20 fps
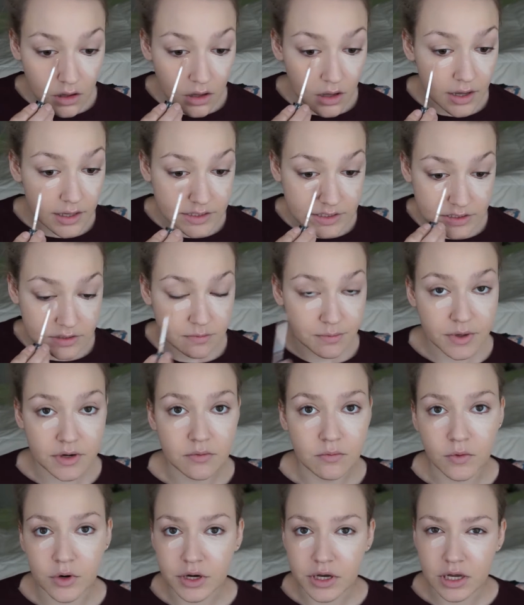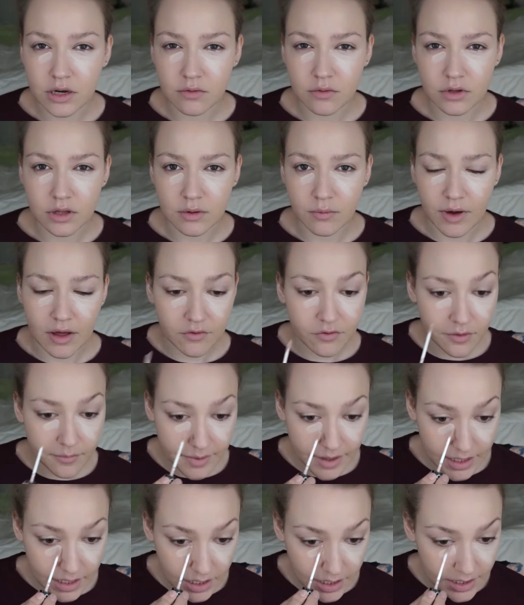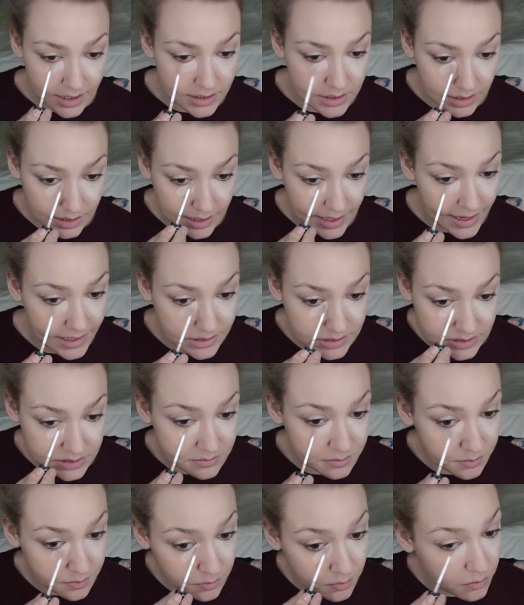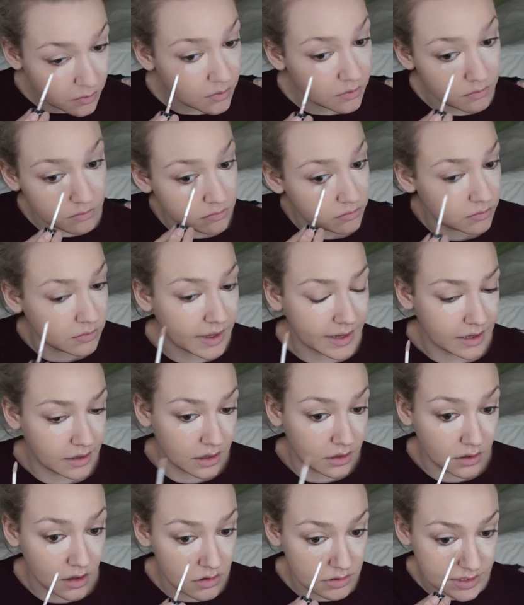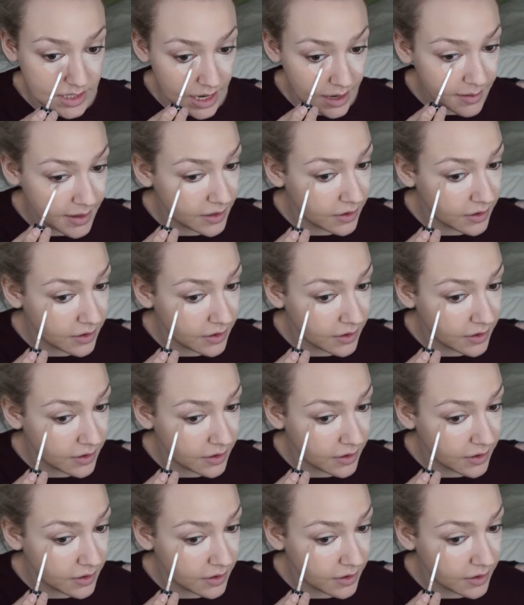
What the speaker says: It's been working really well for me. It lasts like a long time.